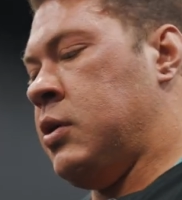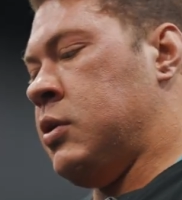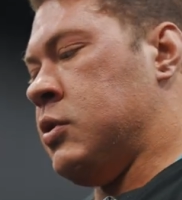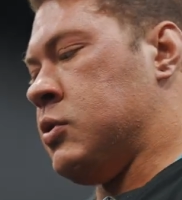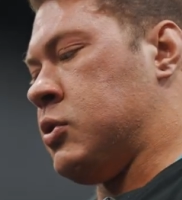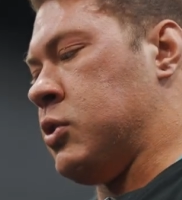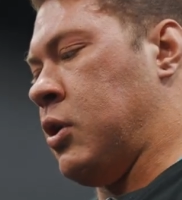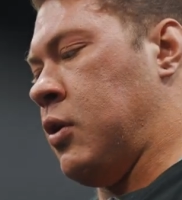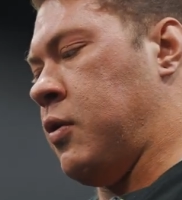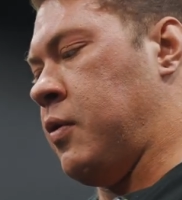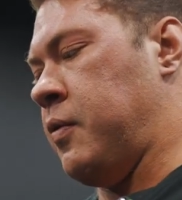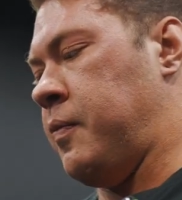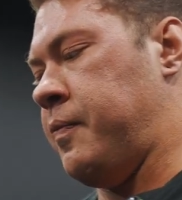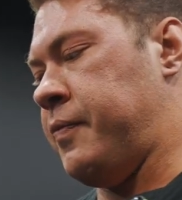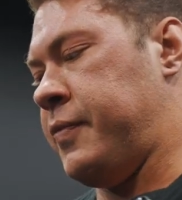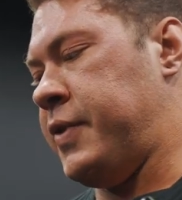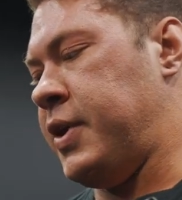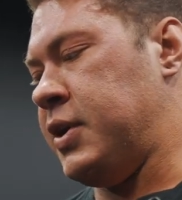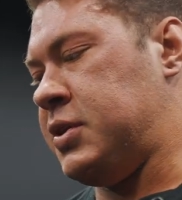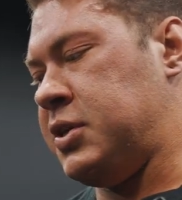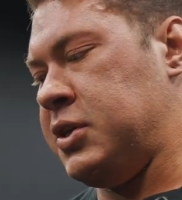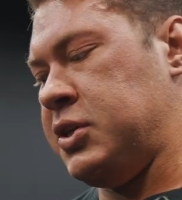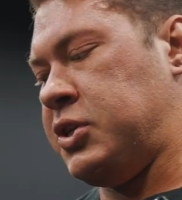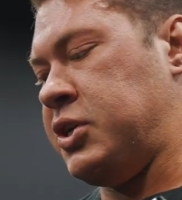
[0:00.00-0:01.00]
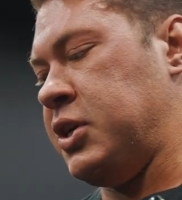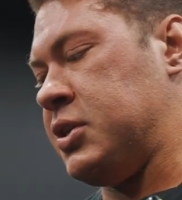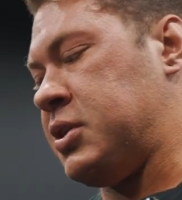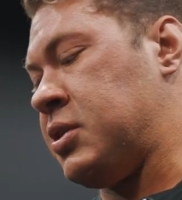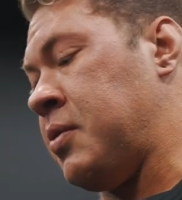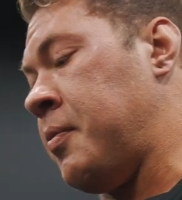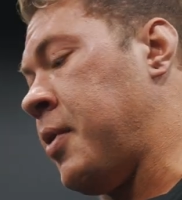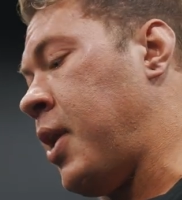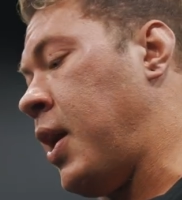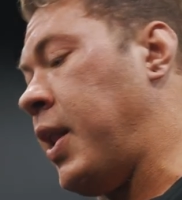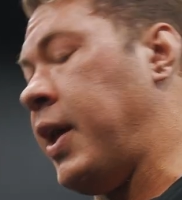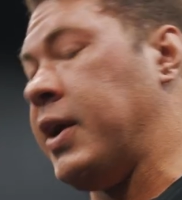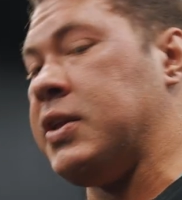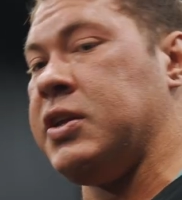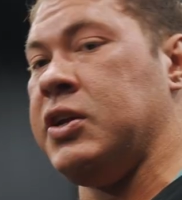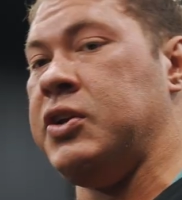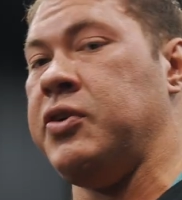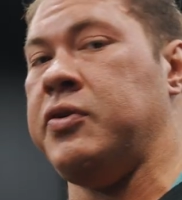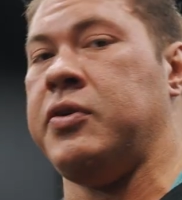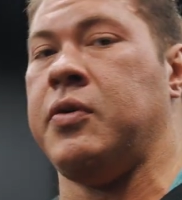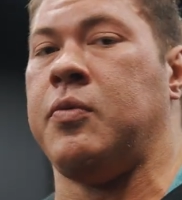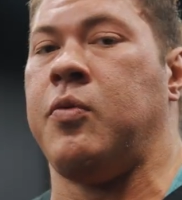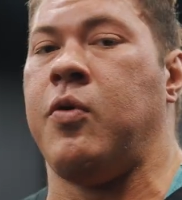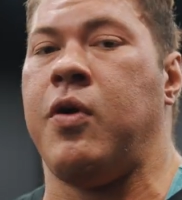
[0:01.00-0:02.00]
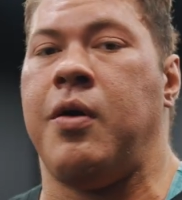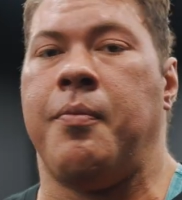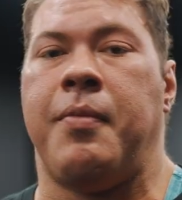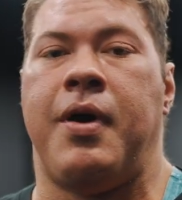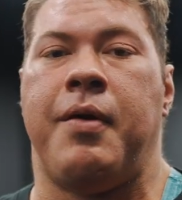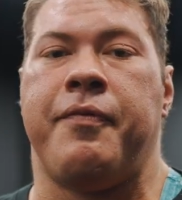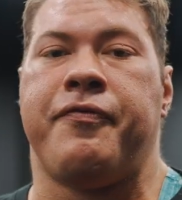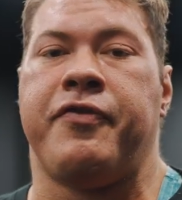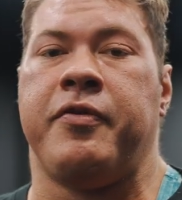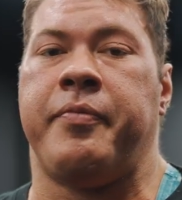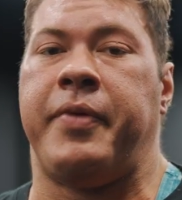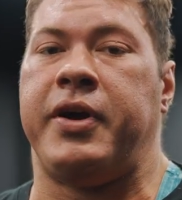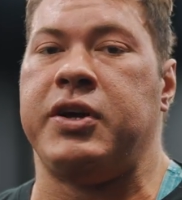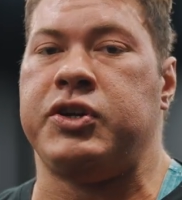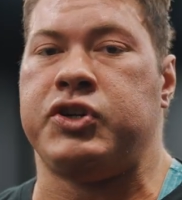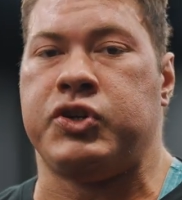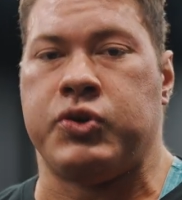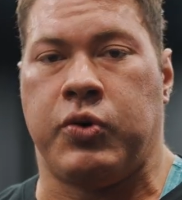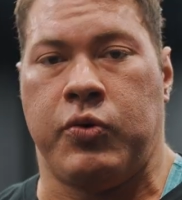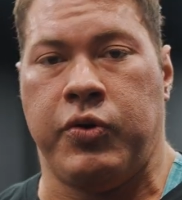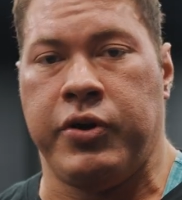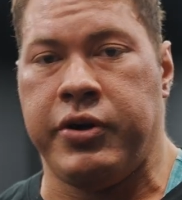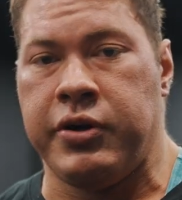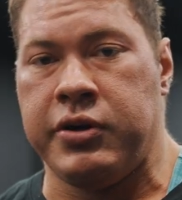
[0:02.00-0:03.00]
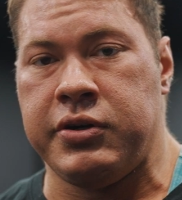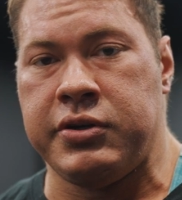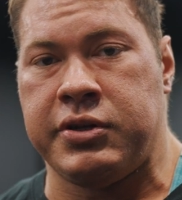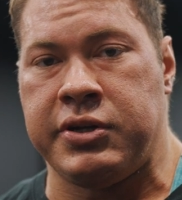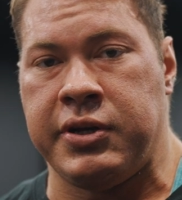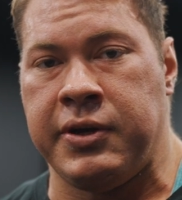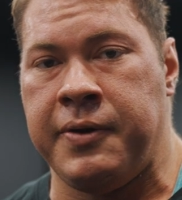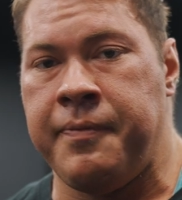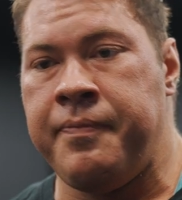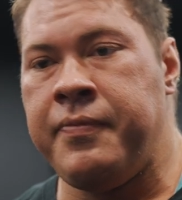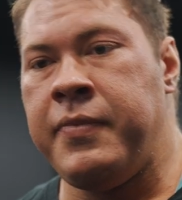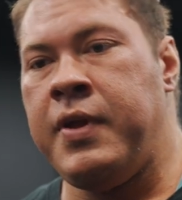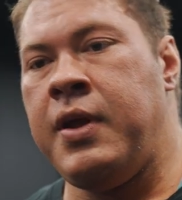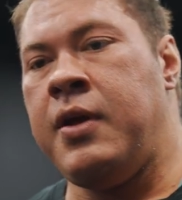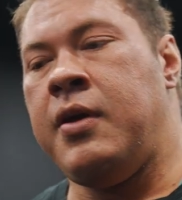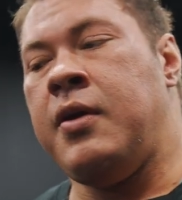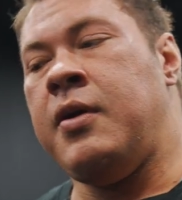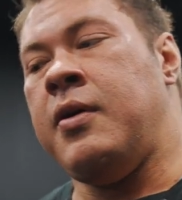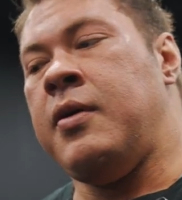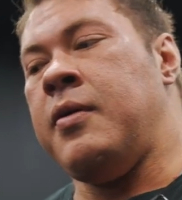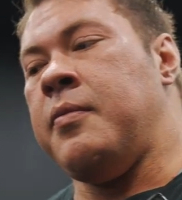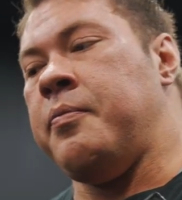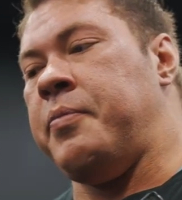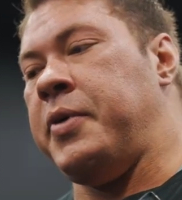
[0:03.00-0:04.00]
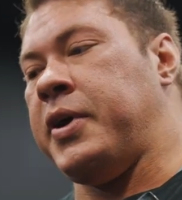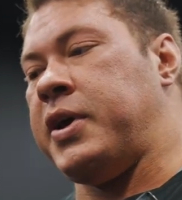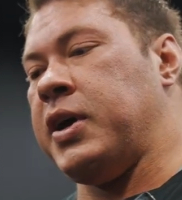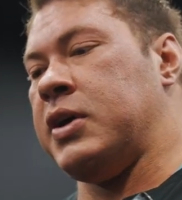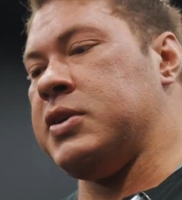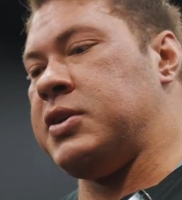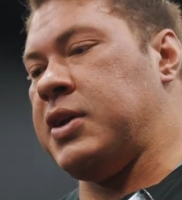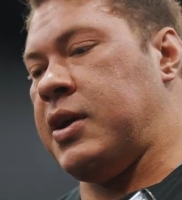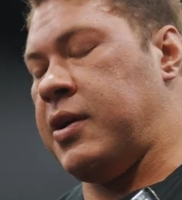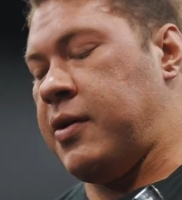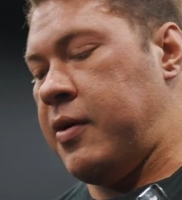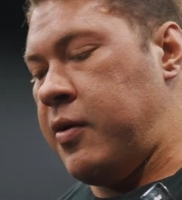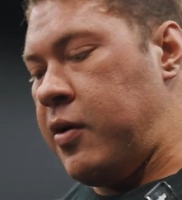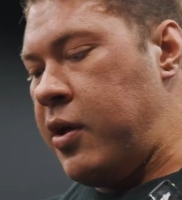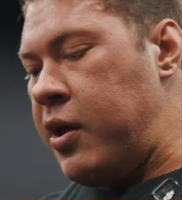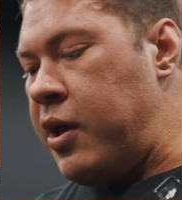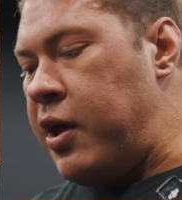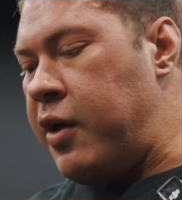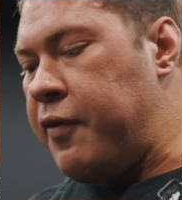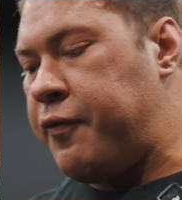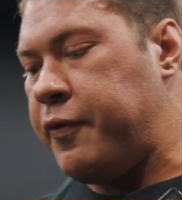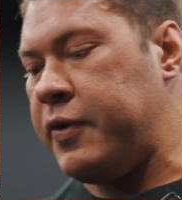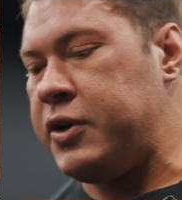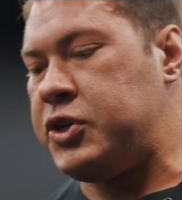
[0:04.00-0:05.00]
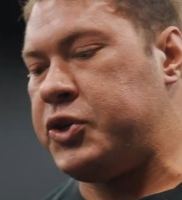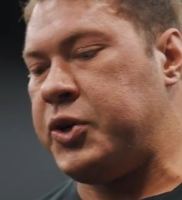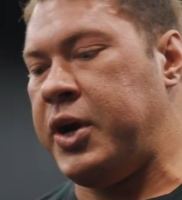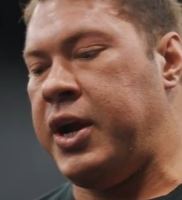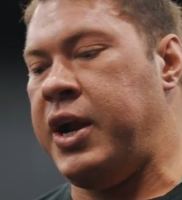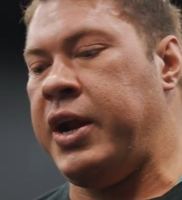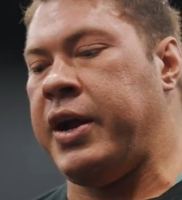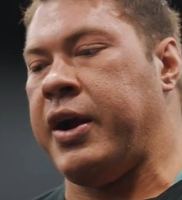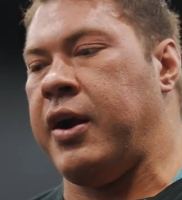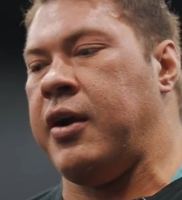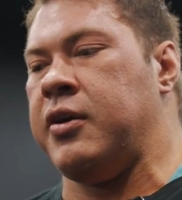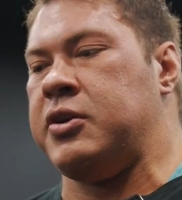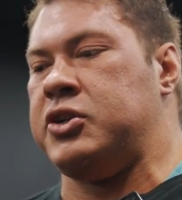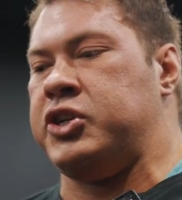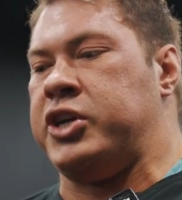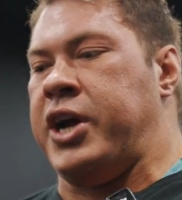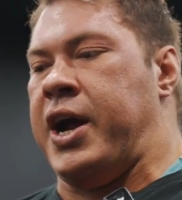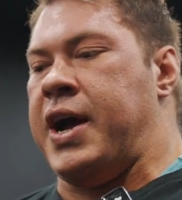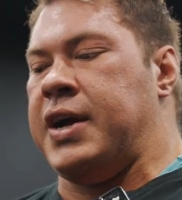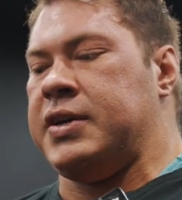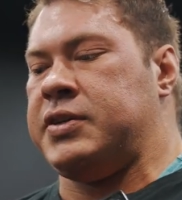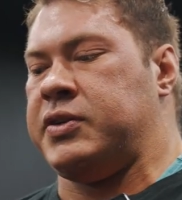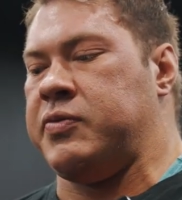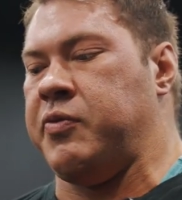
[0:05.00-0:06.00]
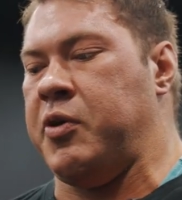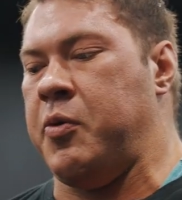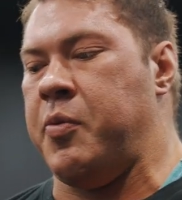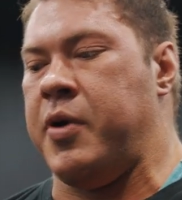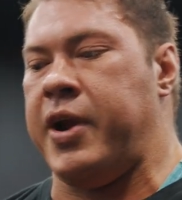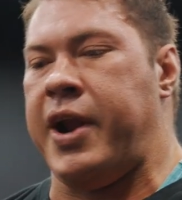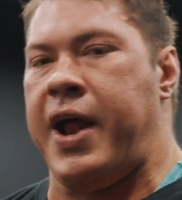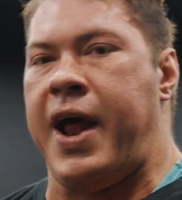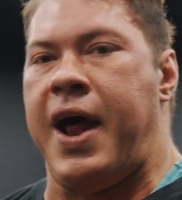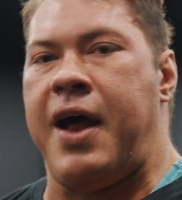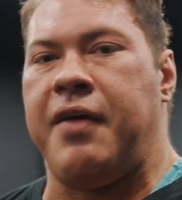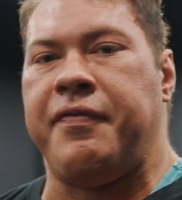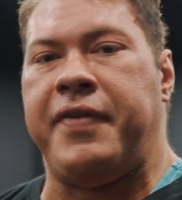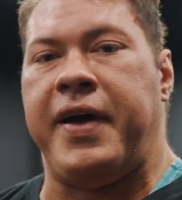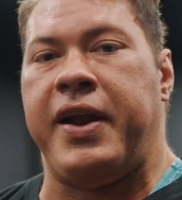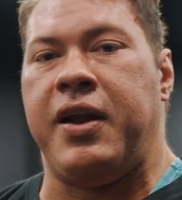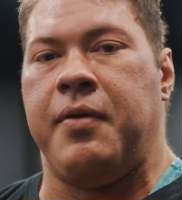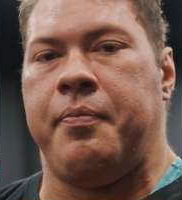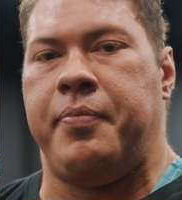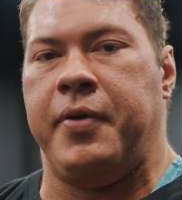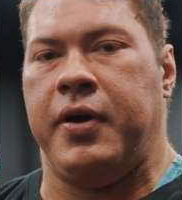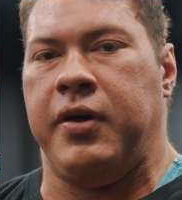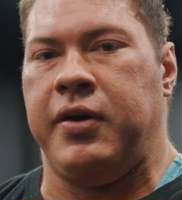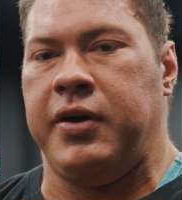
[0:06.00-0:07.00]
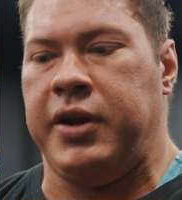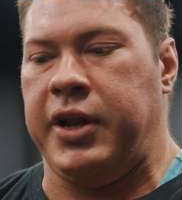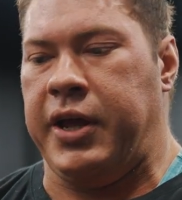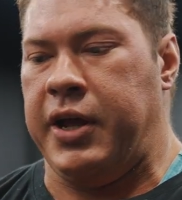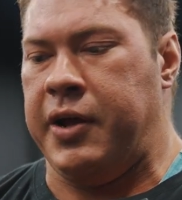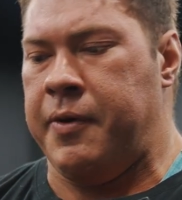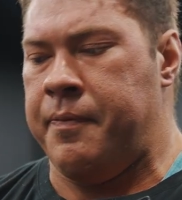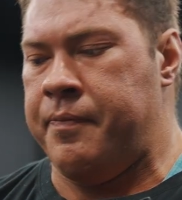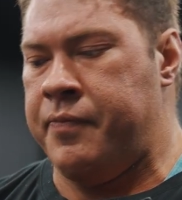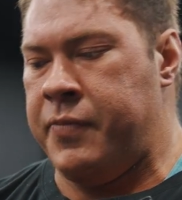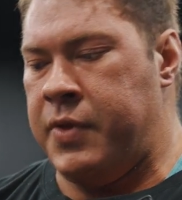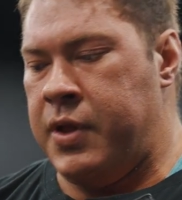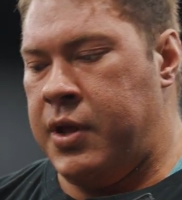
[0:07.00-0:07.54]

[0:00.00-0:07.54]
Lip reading: So this is just something I like to do to warm up for my shoulders, because if we're training our chest, we want to have that ability